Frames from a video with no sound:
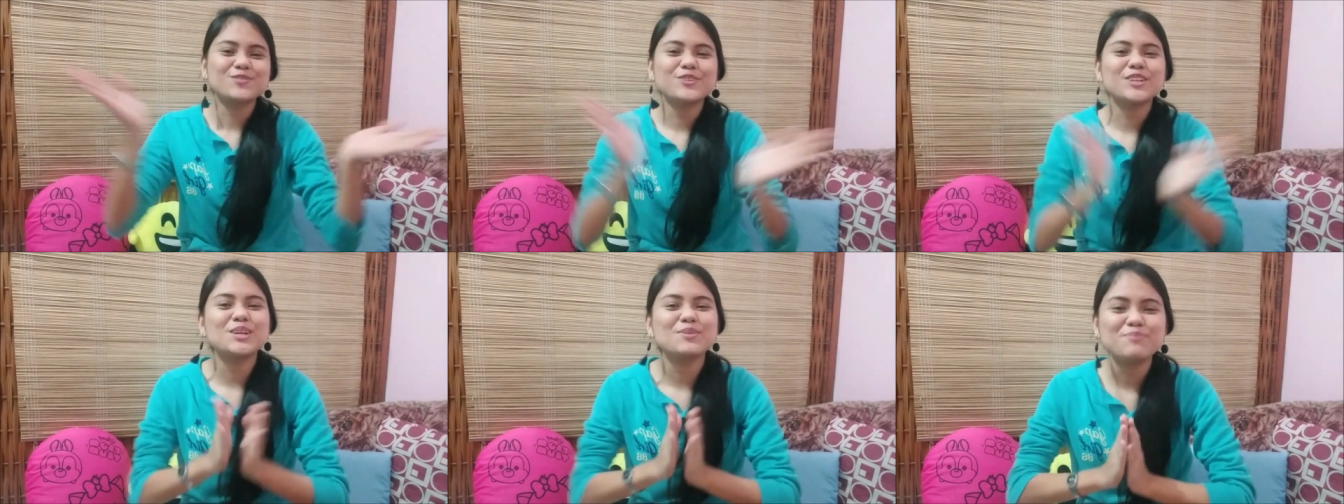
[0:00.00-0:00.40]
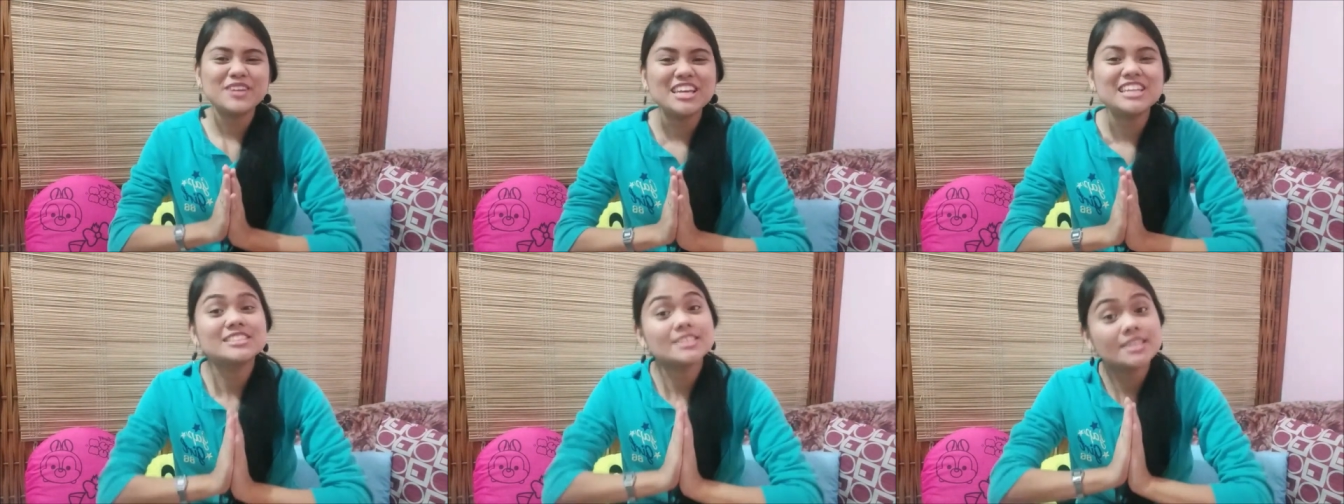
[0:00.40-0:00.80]

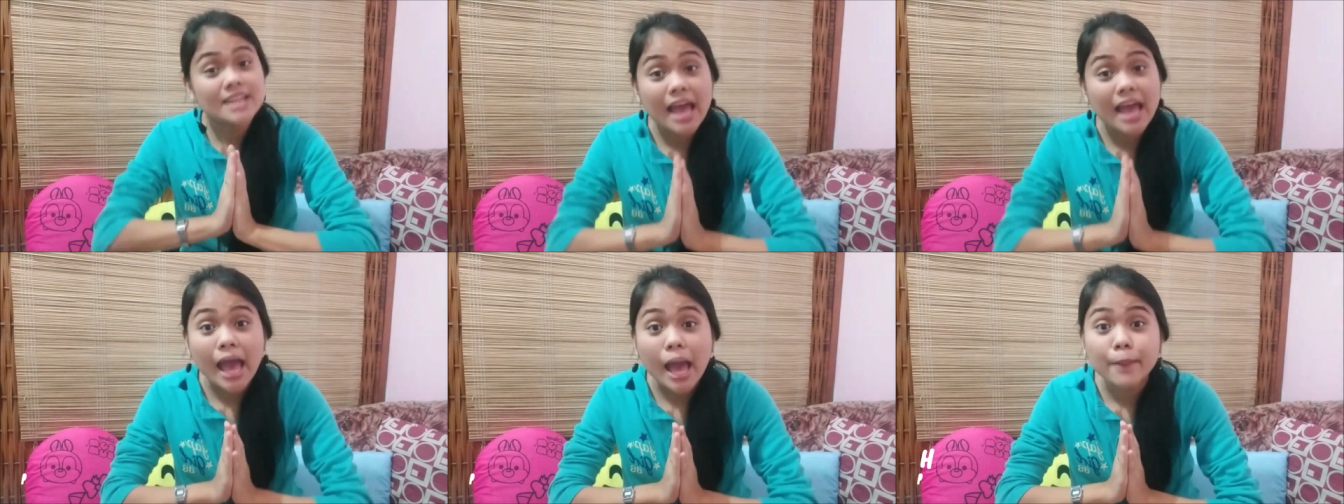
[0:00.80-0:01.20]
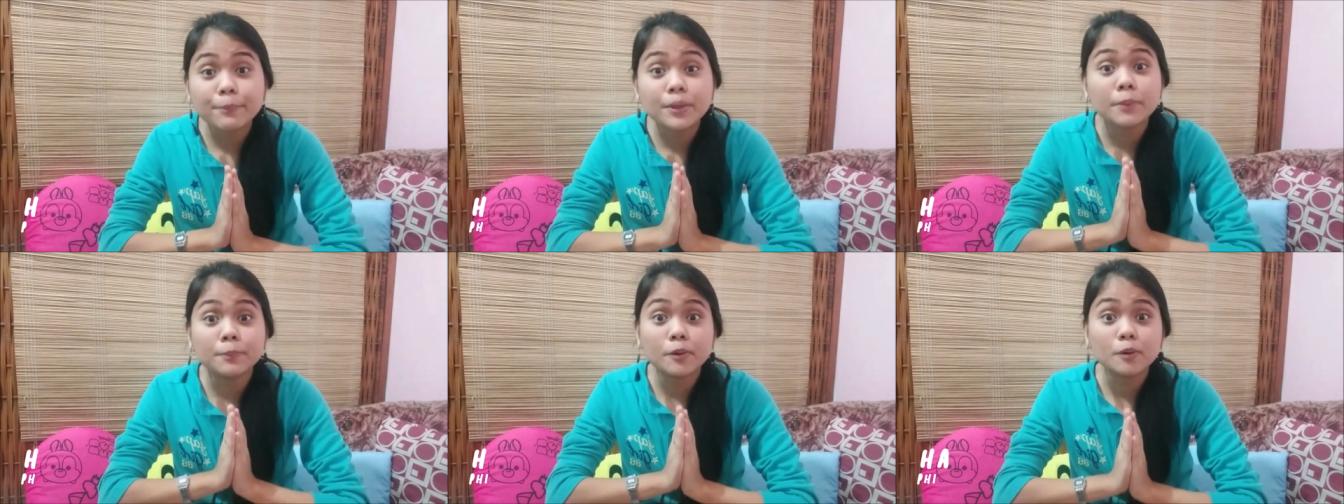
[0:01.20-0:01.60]
Philippines and
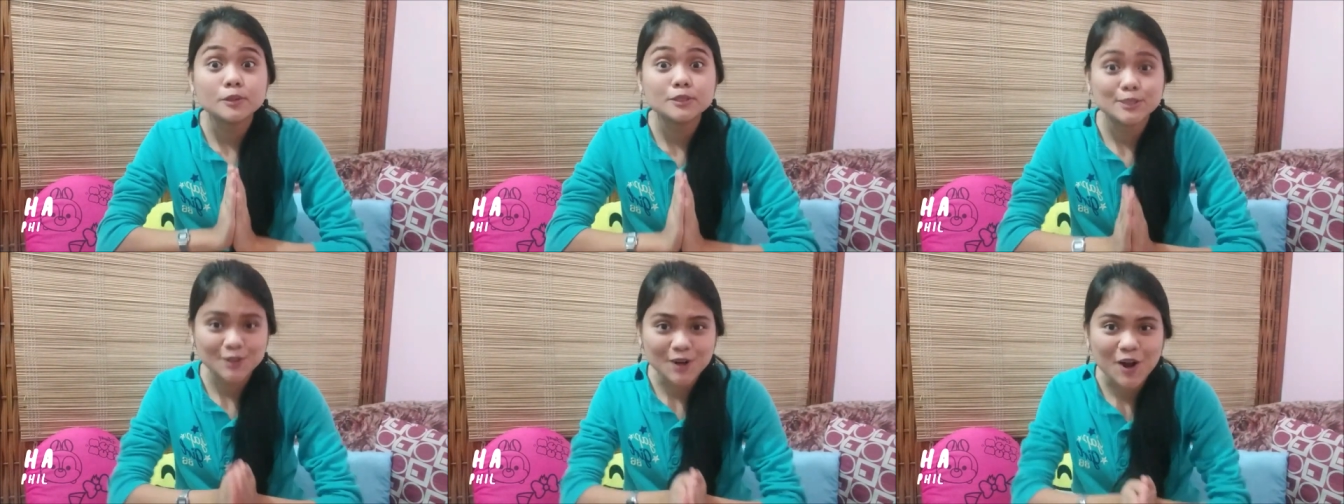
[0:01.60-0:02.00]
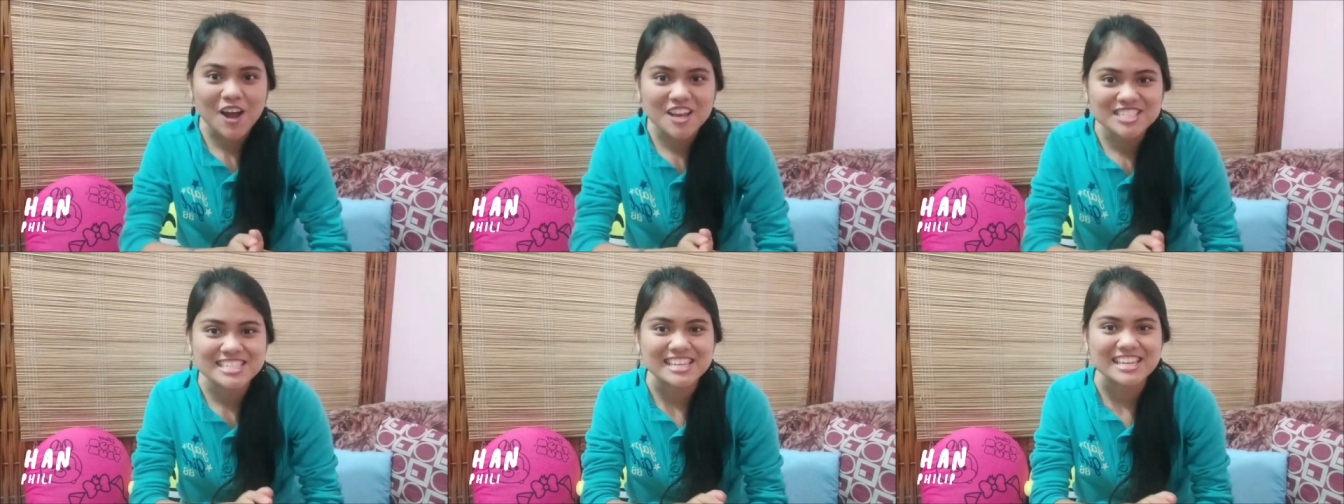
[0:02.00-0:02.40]
happy
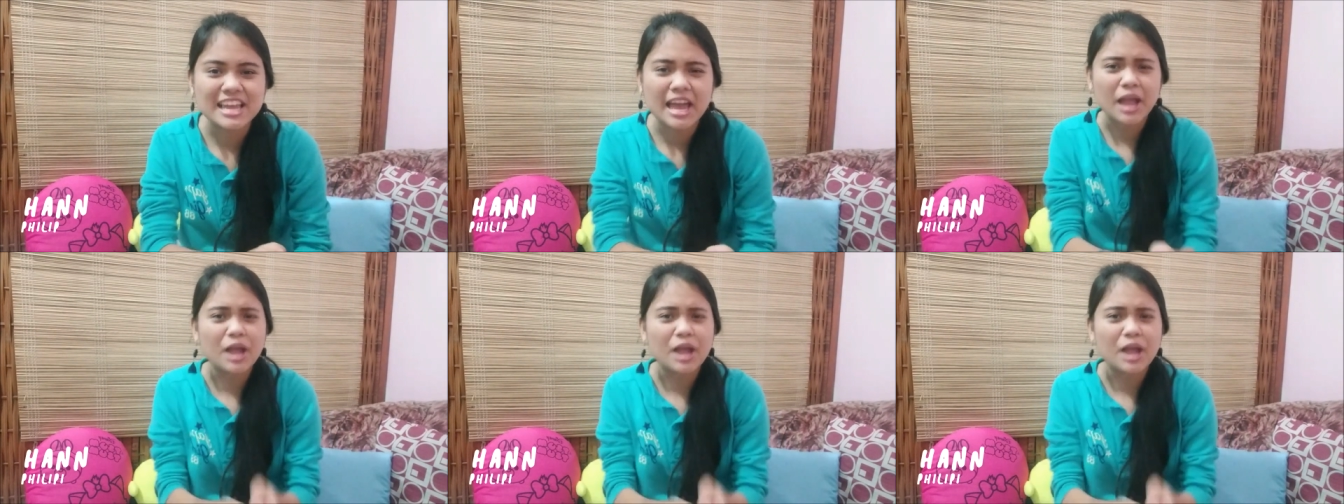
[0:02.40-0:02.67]
post-crossing.